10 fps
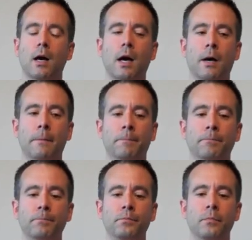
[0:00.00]
Um,
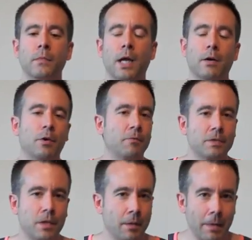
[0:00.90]
I don't know if
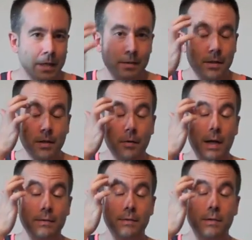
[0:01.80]
it's going to make it to the
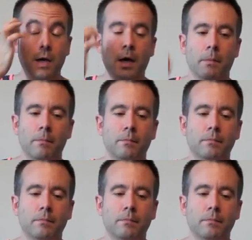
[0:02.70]
US. Um,